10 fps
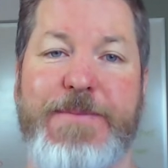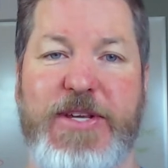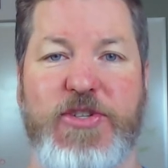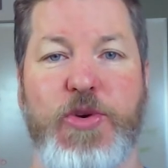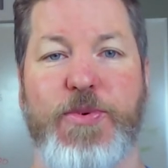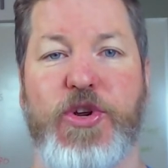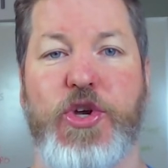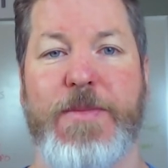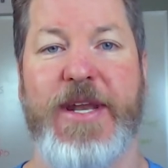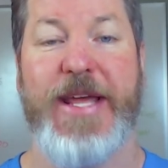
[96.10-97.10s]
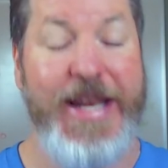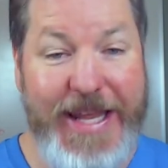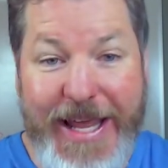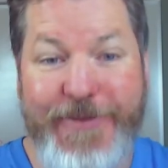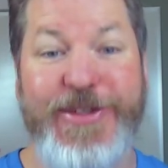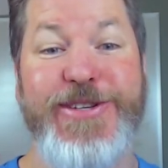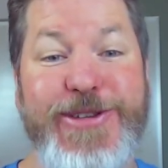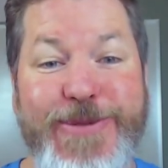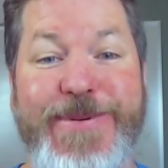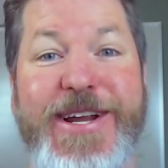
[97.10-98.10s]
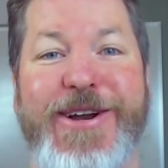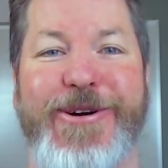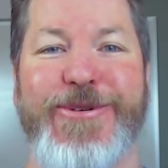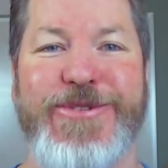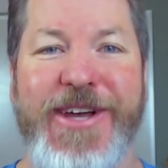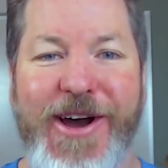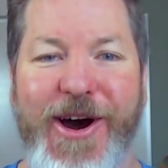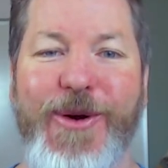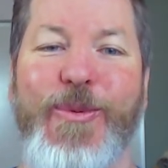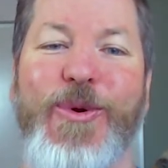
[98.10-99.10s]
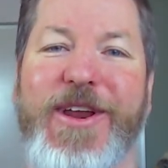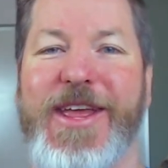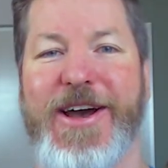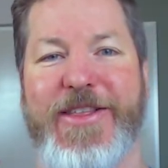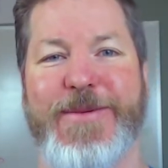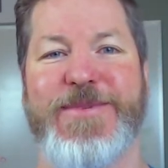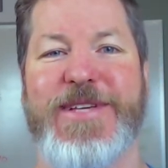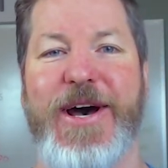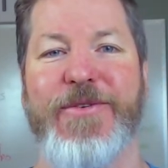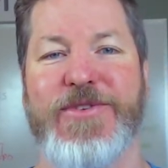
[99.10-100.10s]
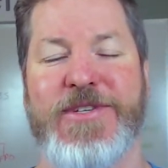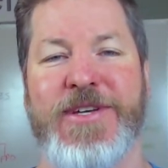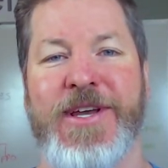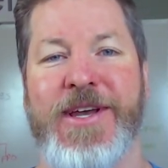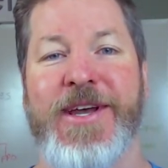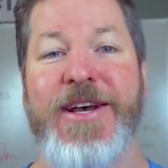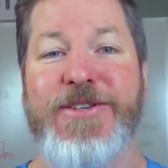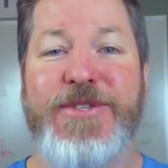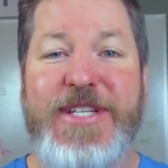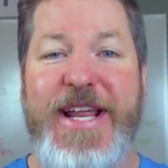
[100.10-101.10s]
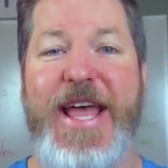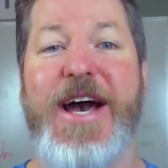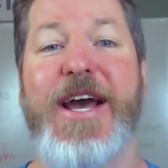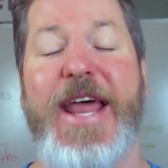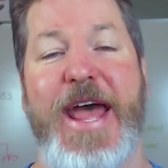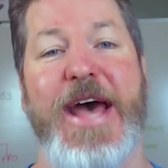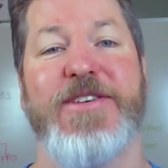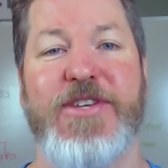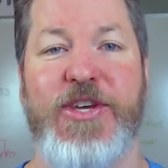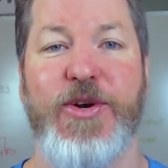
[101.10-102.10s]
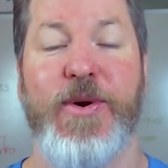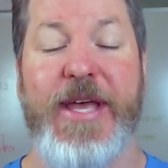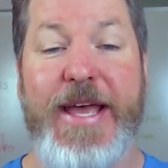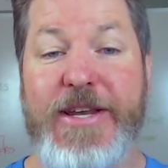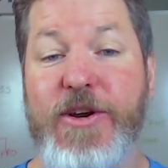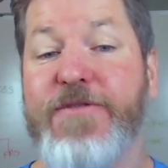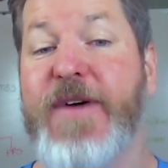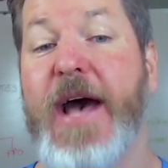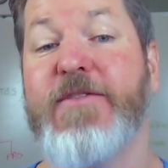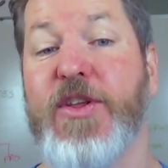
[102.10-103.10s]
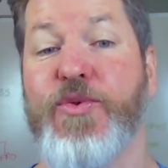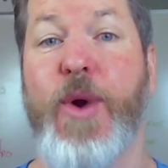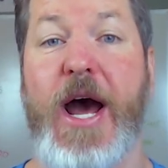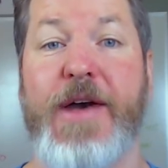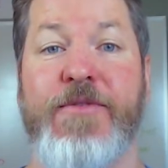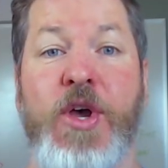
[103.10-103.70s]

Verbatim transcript: be superhuman and even superheroes are working on themselves. So today I'm going to ask you in your 5 to thrive,